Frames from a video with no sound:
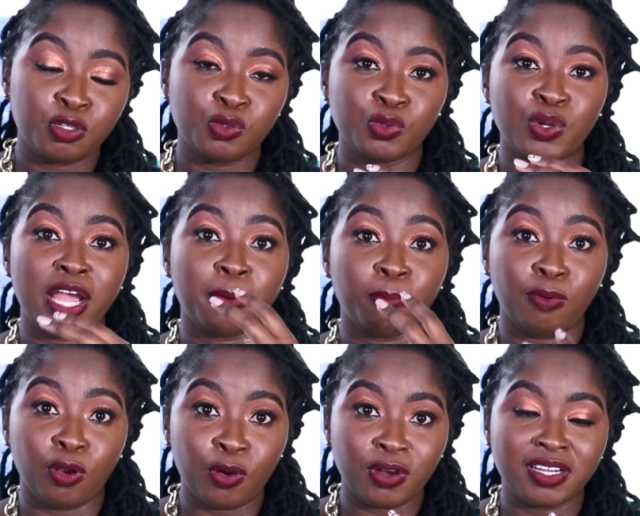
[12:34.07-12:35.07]
to
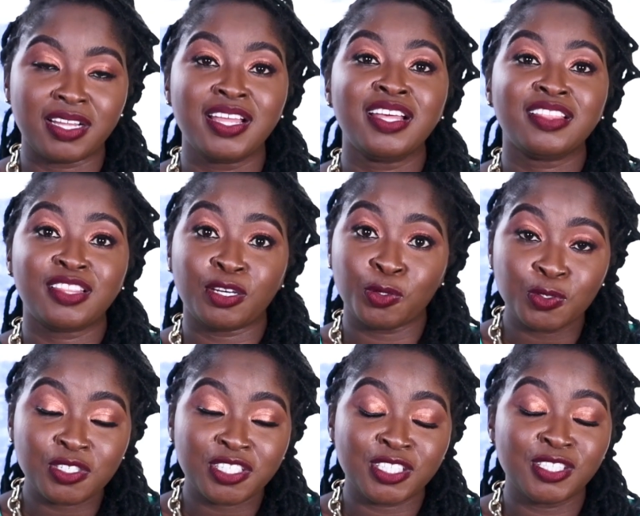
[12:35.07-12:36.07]
unblock the
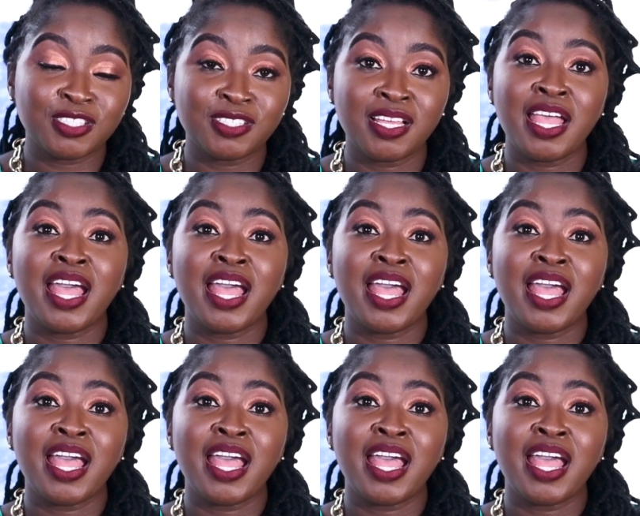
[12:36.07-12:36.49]
nostrils.